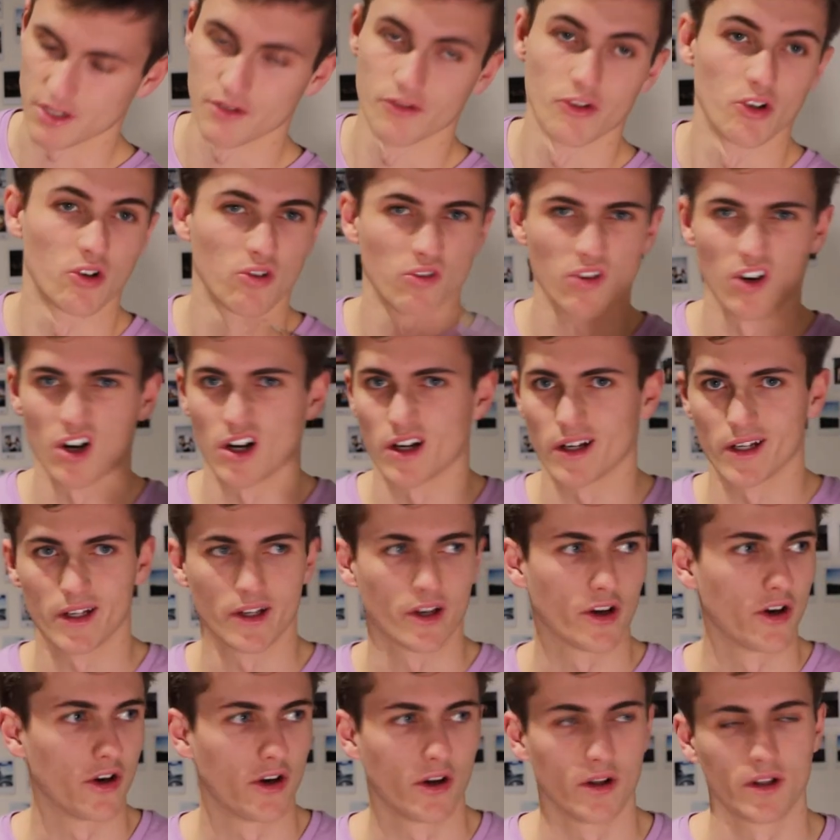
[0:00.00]
you're riding
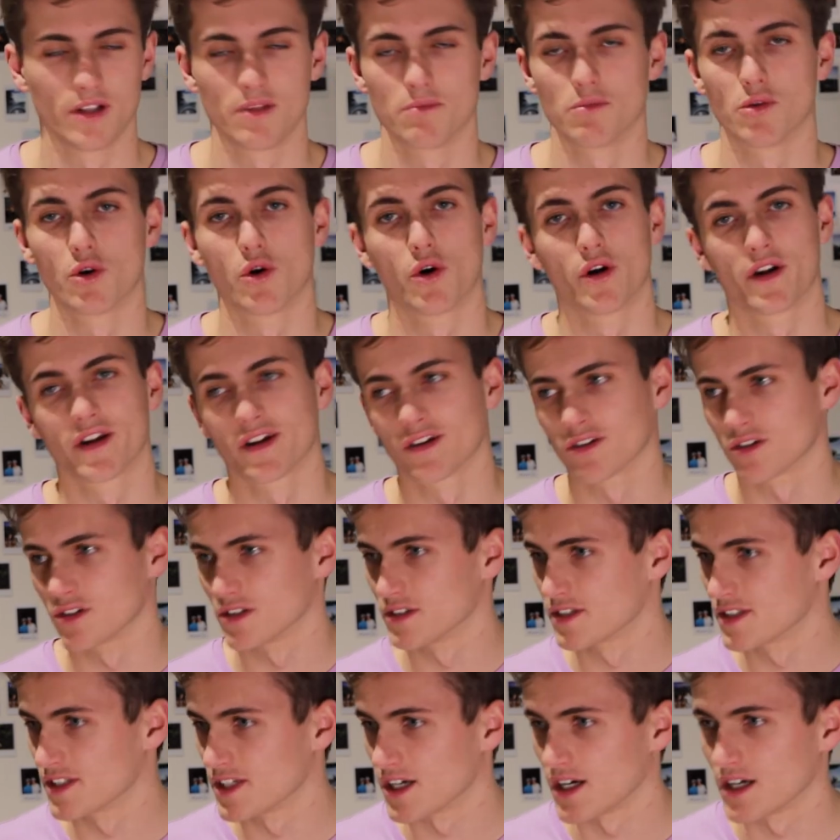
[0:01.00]
early morning or at
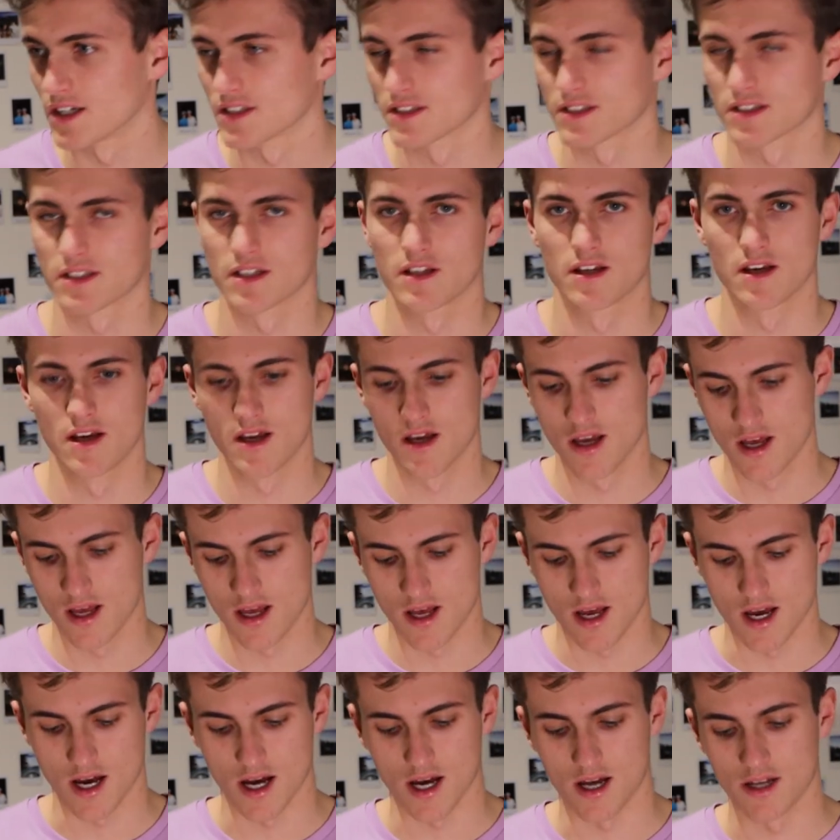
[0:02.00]
dusk,
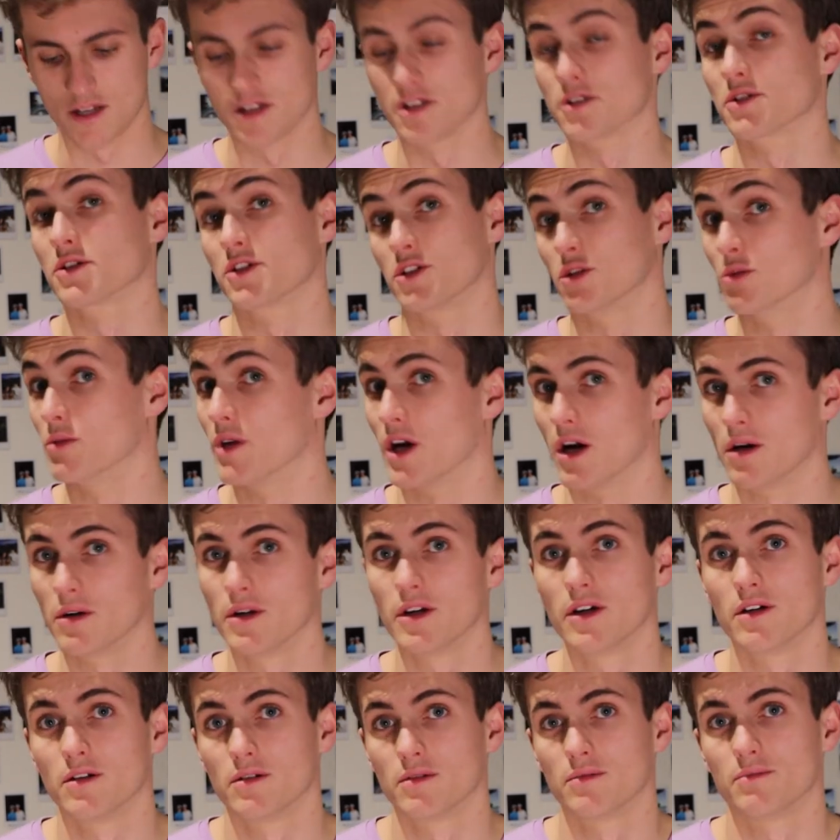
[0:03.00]
you'll still be able
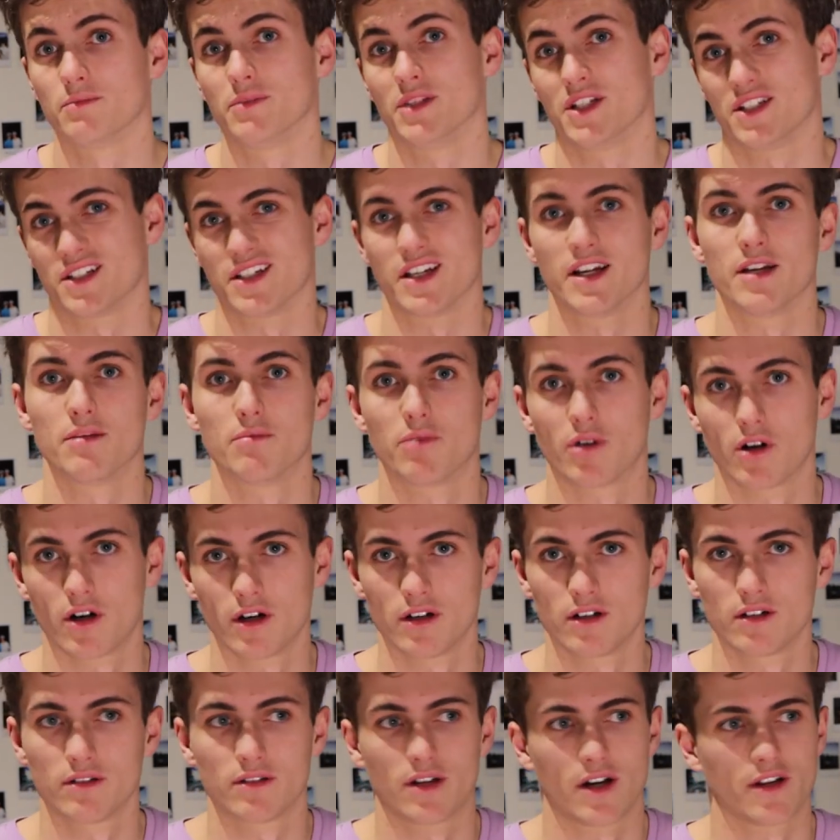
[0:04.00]
to be seen by
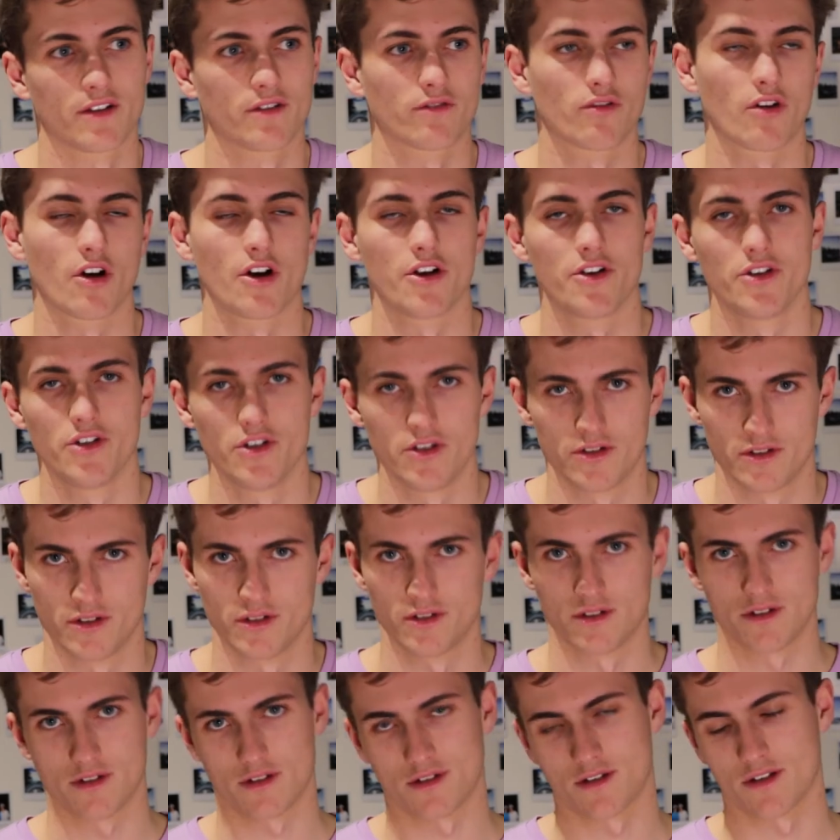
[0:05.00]
other road users.
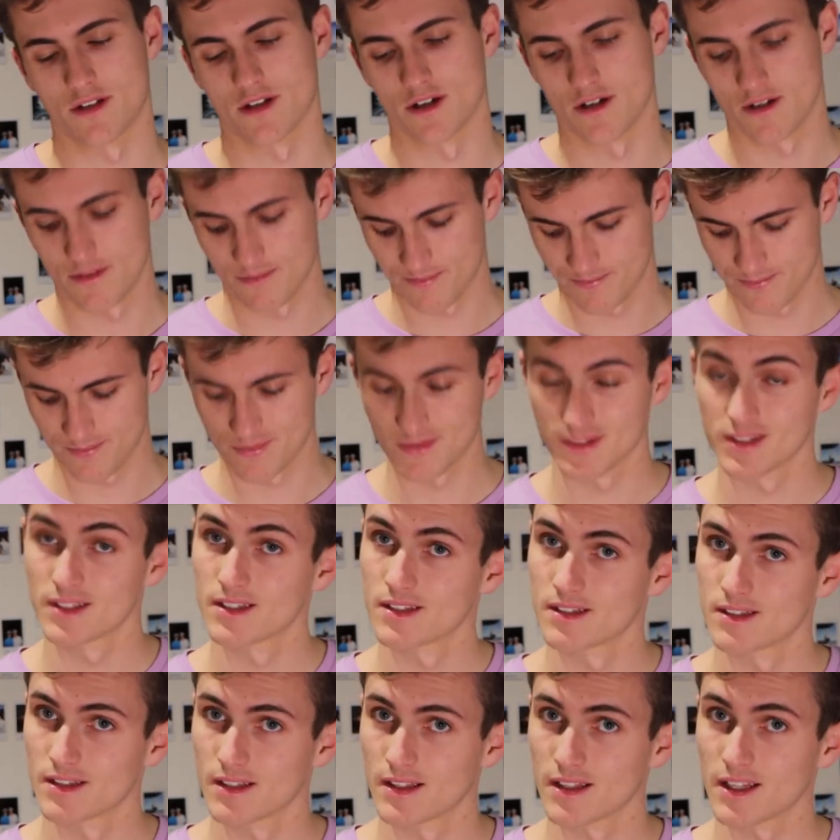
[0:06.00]
So
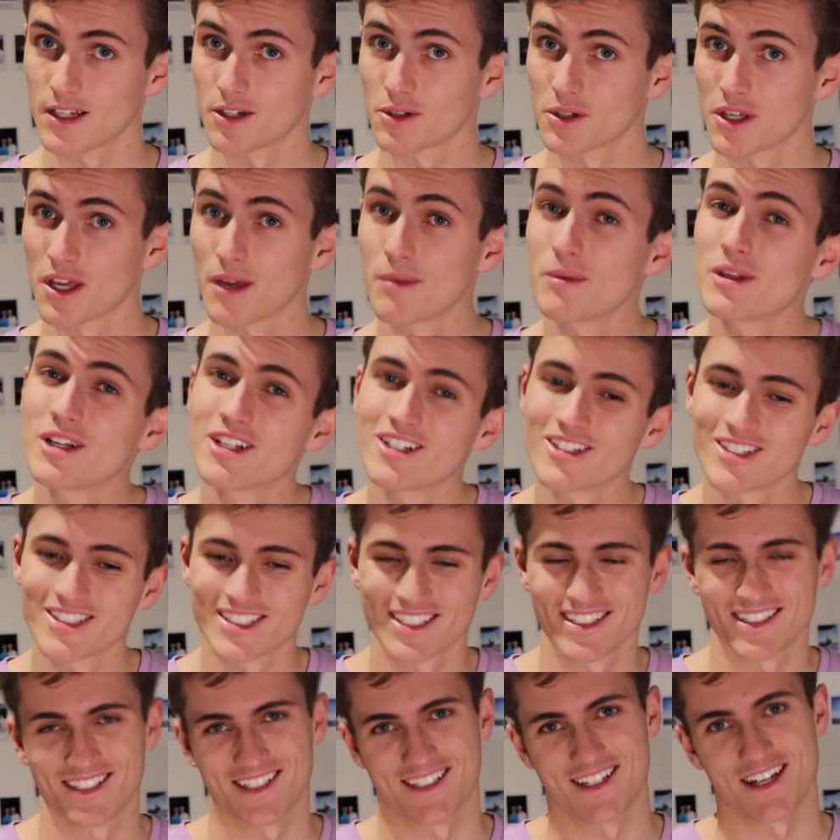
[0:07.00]
that'll keep you nice and
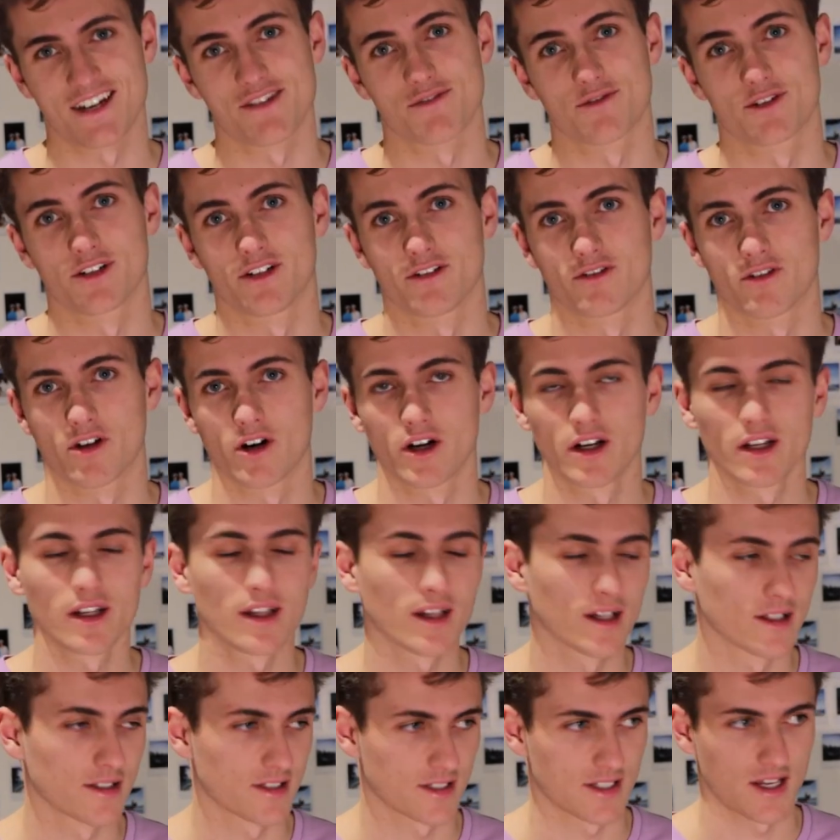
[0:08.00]
safe when you're riding, and
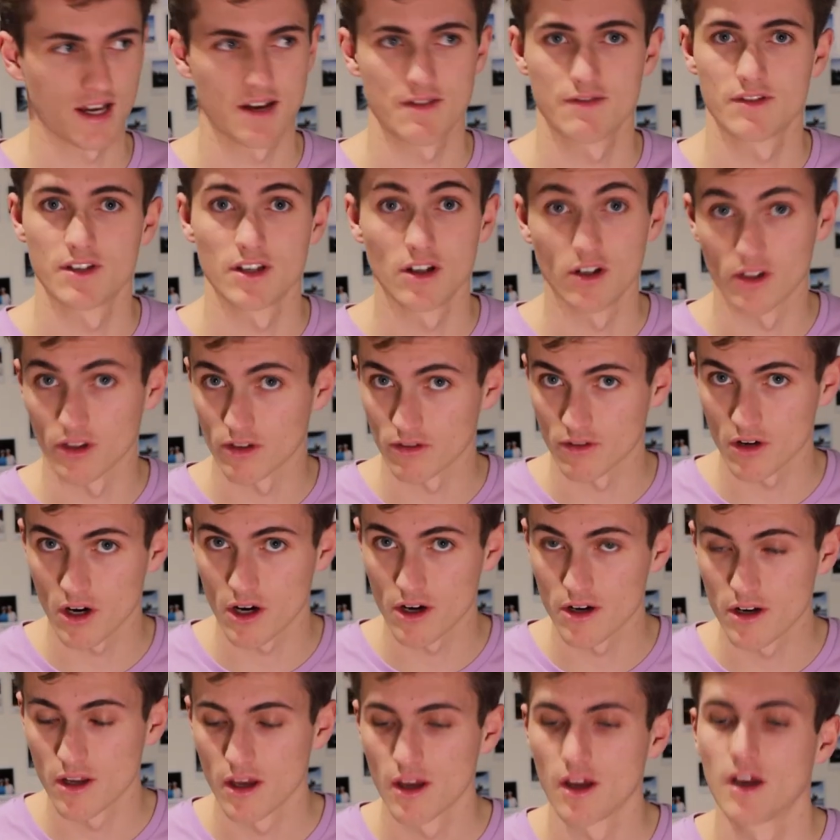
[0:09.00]
safety on the road,
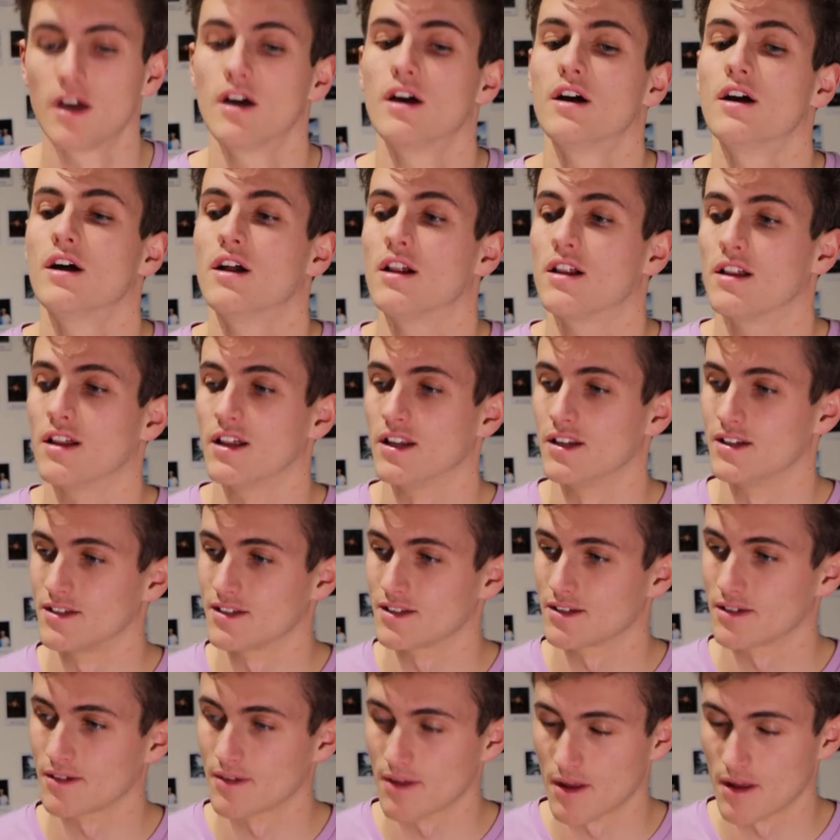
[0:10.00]
that is
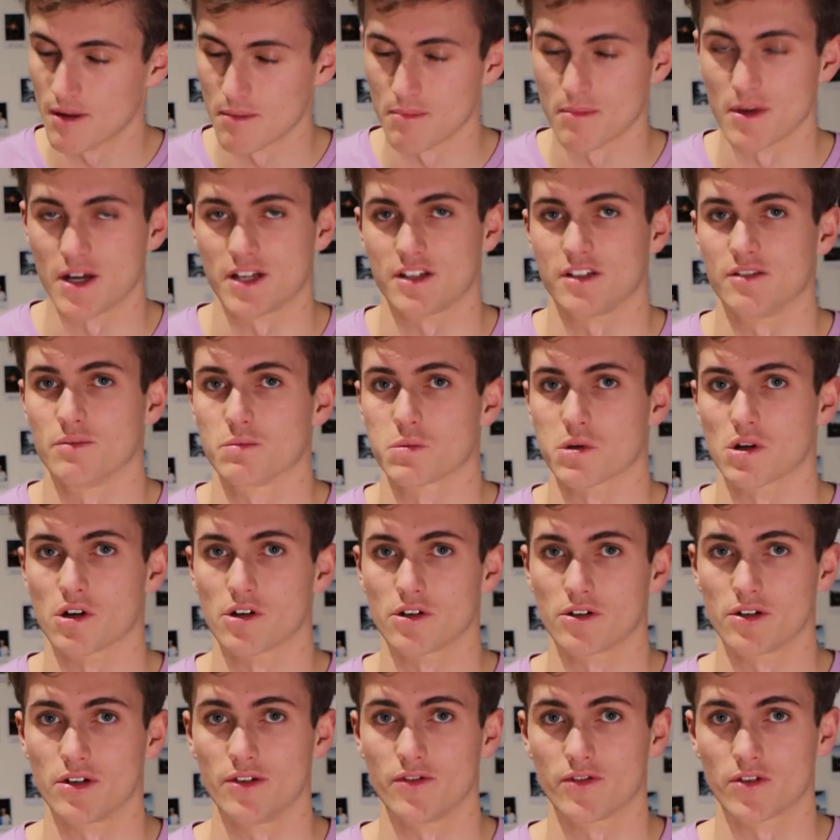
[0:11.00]
a massive priority
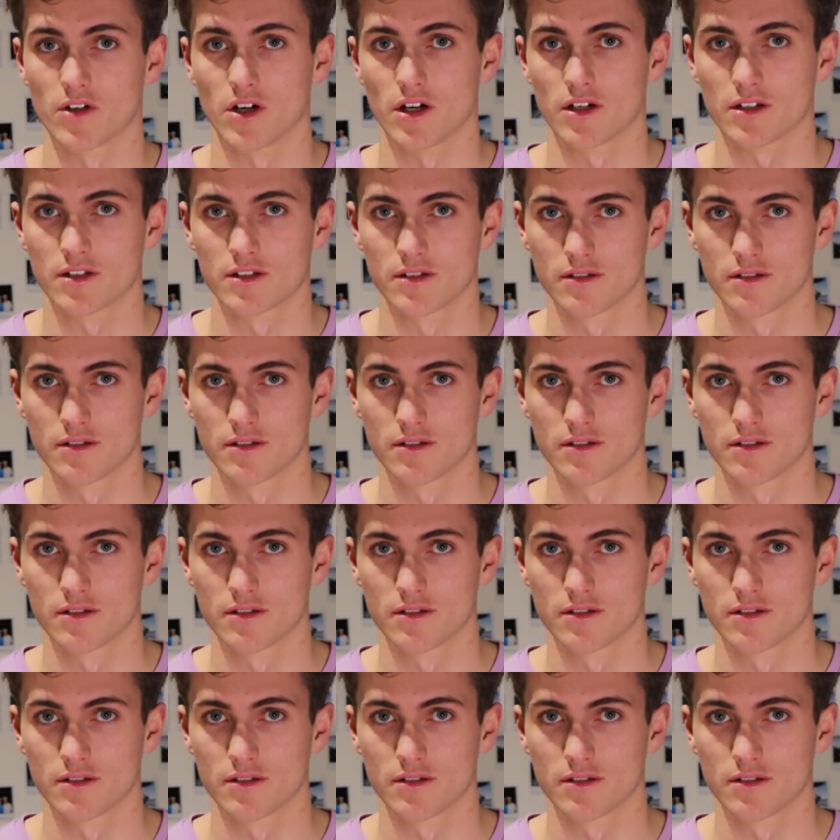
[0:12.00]
for us.